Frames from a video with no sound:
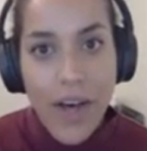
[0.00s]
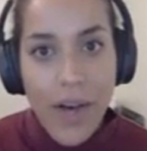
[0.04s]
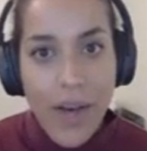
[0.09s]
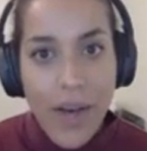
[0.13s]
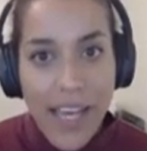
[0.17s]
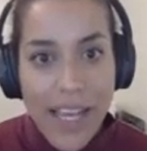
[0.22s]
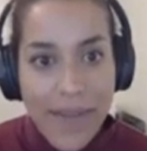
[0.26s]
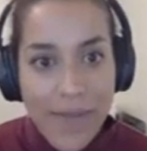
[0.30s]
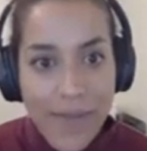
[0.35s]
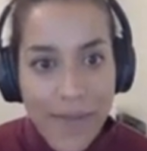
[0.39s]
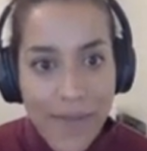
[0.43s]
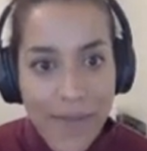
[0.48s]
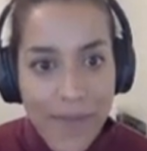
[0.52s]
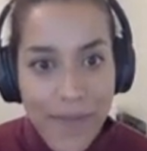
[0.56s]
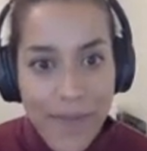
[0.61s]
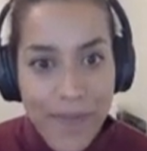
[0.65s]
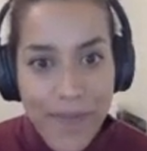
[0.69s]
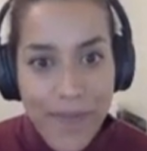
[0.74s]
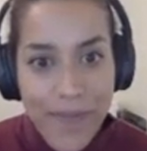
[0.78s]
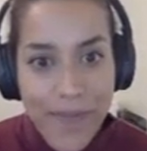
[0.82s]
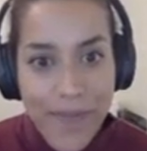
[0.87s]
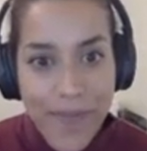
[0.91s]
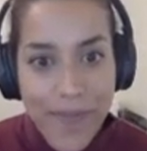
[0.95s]
Okay,
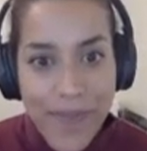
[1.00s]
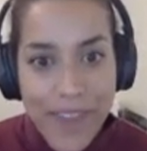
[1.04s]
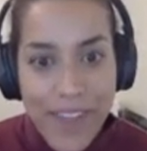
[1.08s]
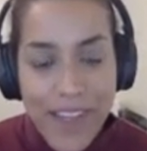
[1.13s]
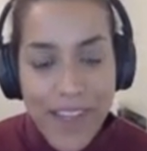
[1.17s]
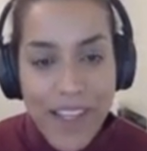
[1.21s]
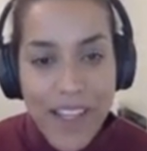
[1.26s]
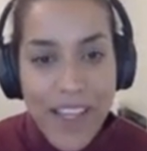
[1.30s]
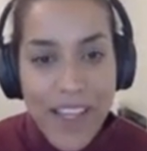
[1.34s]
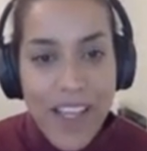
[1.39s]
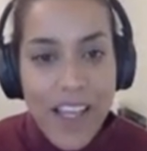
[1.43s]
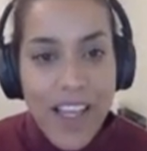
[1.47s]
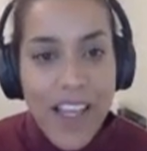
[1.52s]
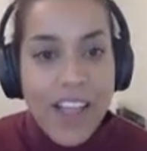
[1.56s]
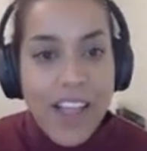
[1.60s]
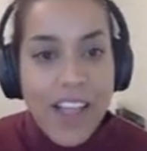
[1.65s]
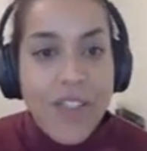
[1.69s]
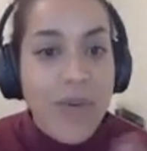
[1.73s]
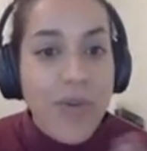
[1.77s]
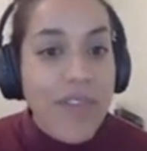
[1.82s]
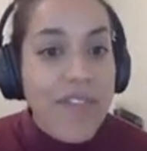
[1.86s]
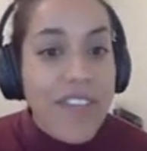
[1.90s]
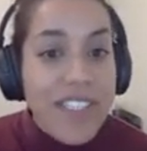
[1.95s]

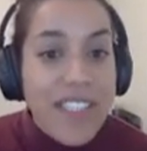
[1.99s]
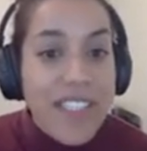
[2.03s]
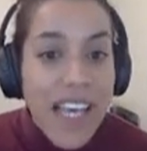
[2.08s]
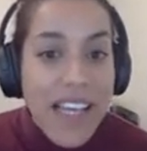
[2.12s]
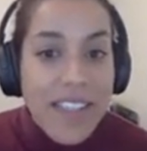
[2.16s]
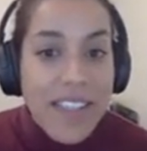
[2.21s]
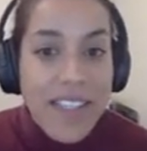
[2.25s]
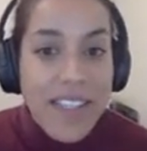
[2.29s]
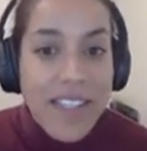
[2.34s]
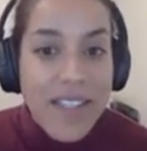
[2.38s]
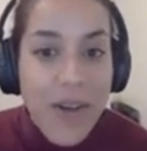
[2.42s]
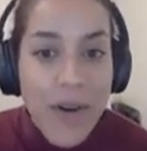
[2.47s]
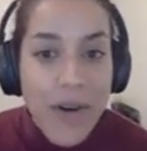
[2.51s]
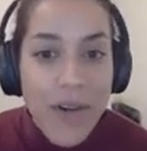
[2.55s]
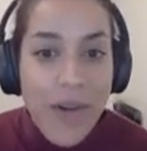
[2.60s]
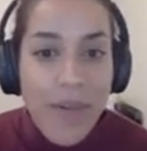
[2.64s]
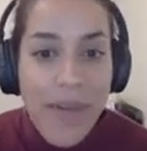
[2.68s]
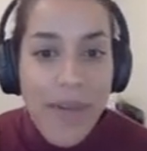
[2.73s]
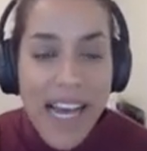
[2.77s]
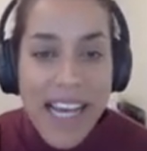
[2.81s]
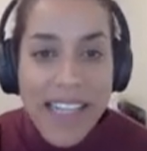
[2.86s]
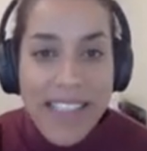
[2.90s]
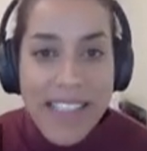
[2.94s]
so we've discussed the total
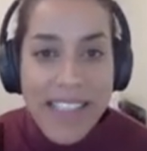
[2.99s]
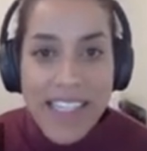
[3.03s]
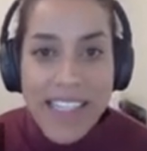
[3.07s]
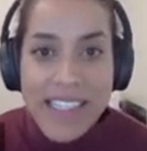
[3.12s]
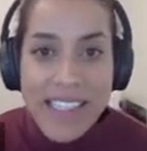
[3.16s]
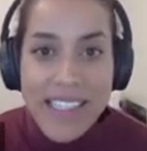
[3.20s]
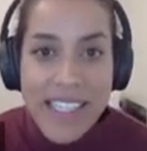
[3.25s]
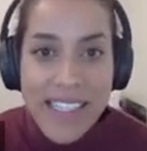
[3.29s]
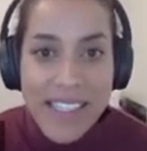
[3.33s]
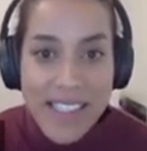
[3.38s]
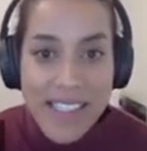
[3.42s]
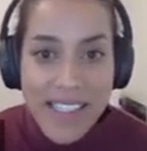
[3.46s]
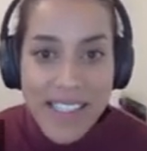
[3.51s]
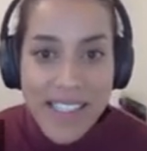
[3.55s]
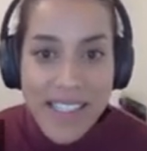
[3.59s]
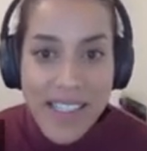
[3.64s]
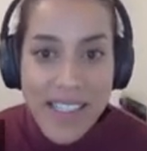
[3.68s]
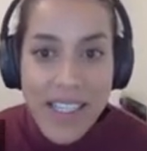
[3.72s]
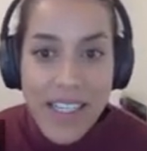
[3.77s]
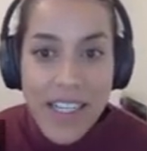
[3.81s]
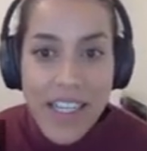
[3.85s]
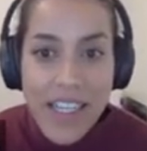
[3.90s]
mass in disks,